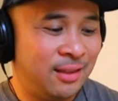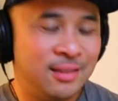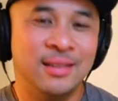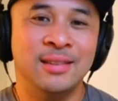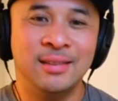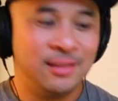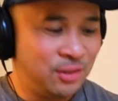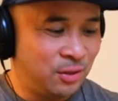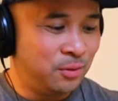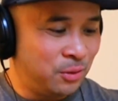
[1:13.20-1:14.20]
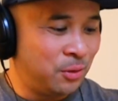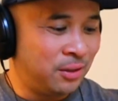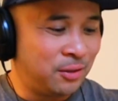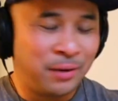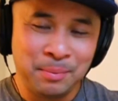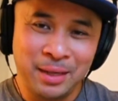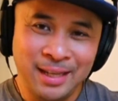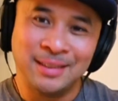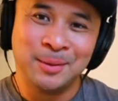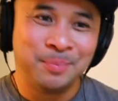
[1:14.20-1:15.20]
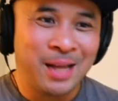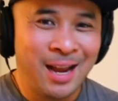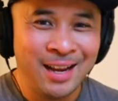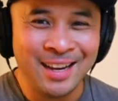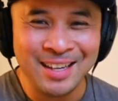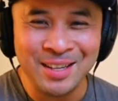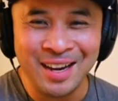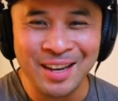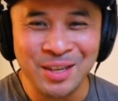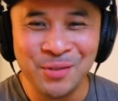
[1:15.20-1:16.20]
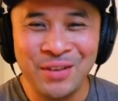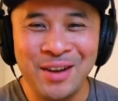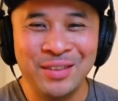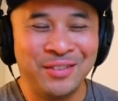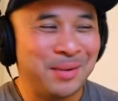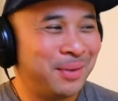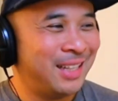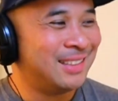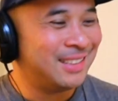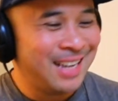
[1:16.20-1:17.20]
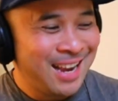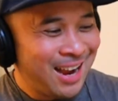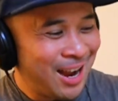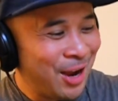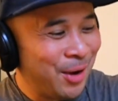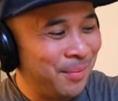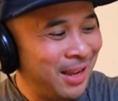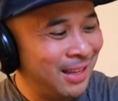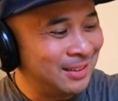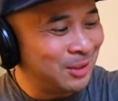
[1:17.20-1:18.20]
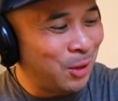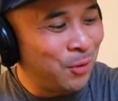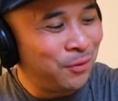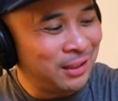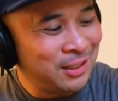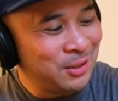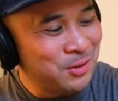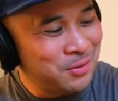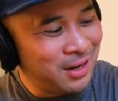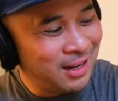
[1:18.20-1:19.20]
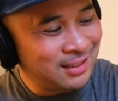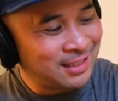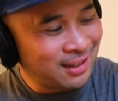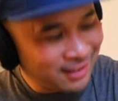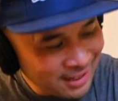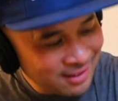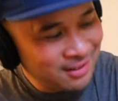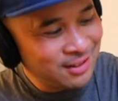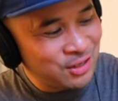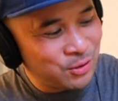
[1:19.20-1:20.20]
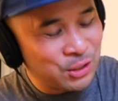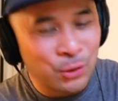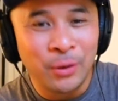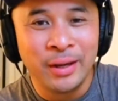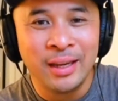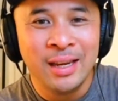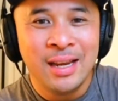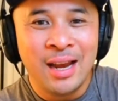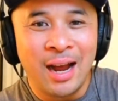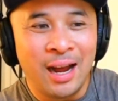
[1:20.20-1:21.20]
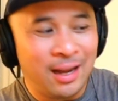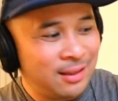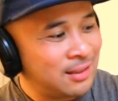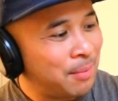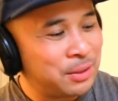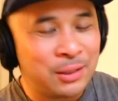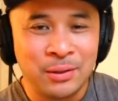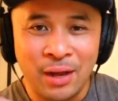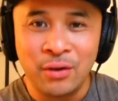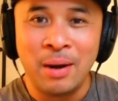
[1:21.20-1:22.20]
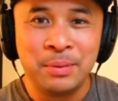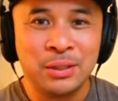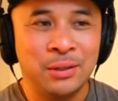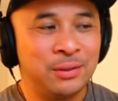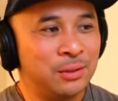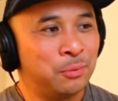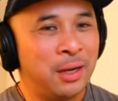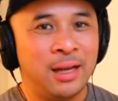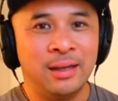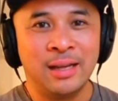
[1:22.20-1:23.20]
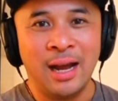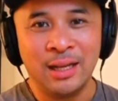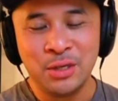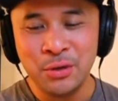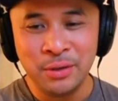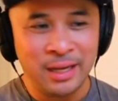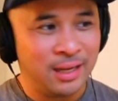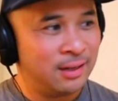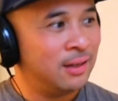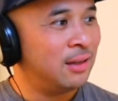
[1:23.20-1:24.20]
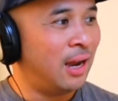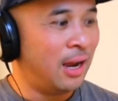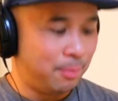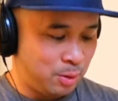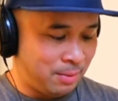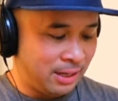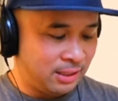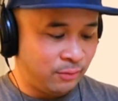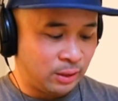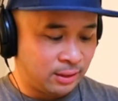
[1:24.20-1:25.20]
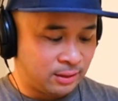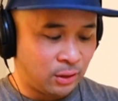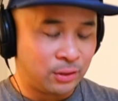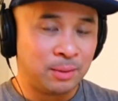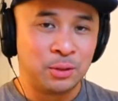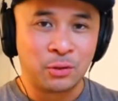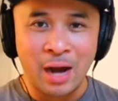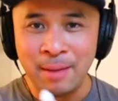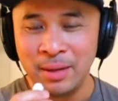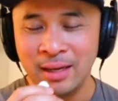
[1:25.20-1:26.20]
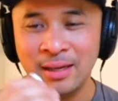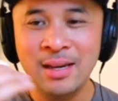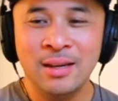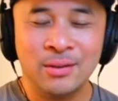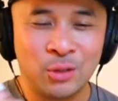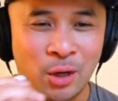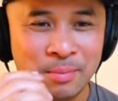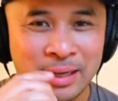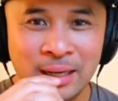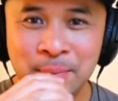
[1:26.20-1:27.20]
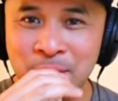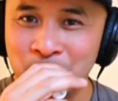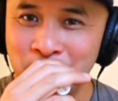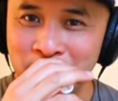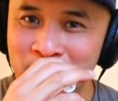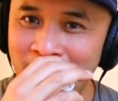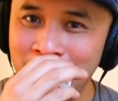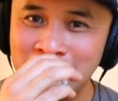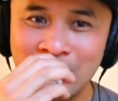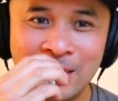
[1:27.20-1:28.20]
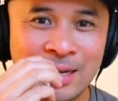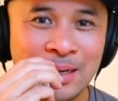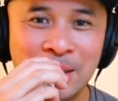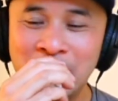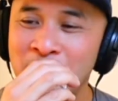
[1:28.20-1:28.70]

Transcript: This is, you're at the right place. You found the right place. And so hopefully you settle in, you enjoy this episode, other episodes as well. Tune in. You might even consider subscribing. Sorry, my lips are super chapped, so I gotta,